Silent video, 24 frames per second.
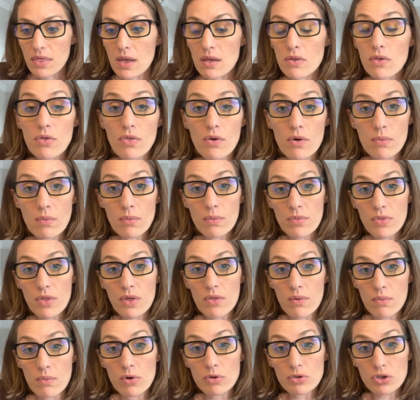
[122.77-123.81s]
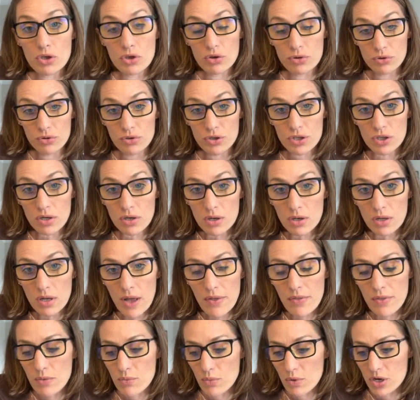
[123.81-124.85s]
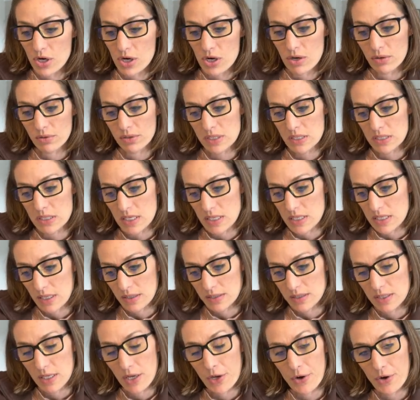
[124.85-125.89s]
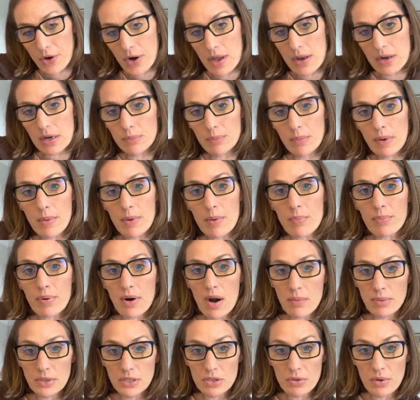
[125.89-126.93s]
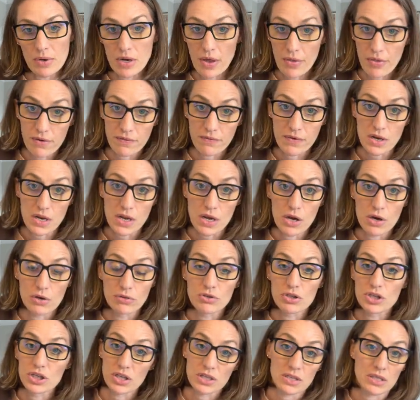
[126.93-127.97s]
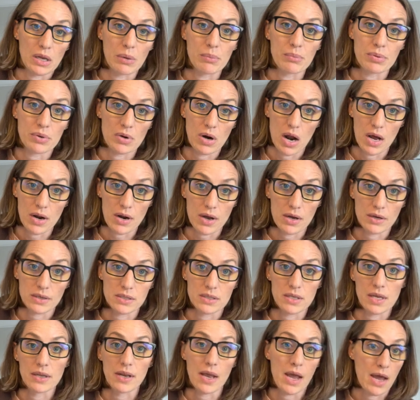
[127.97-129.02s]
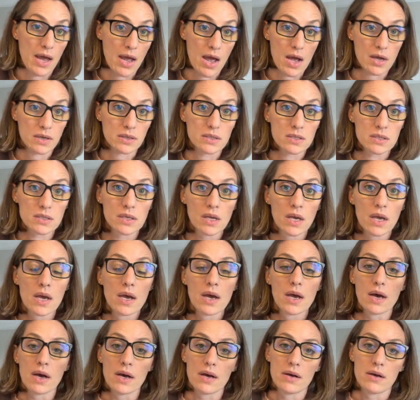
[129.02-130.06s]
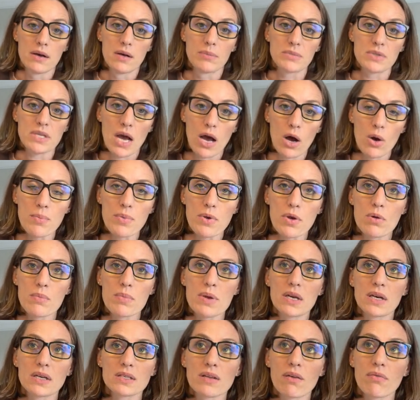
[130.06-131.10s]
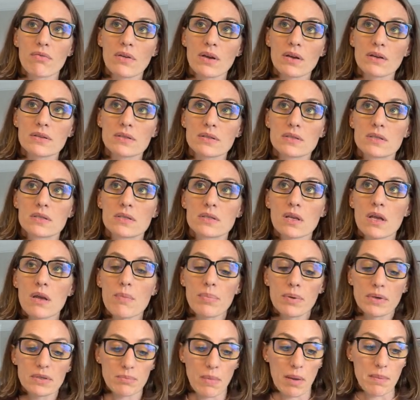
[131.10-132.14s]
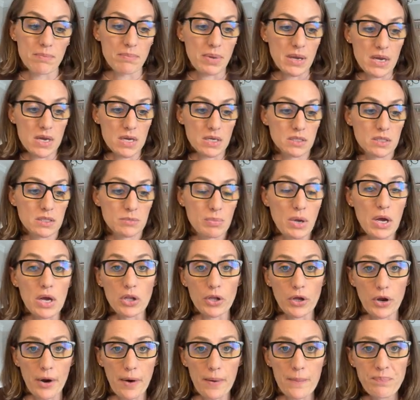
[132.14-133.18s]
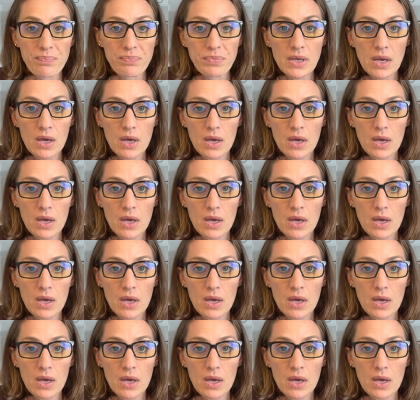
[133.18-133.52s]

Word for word: think that they're, they're the most crucial. And then we're going to go into details later. And I'm going to probably do another video just on products and hacks um, to help you because I think sleep is my biggest pillar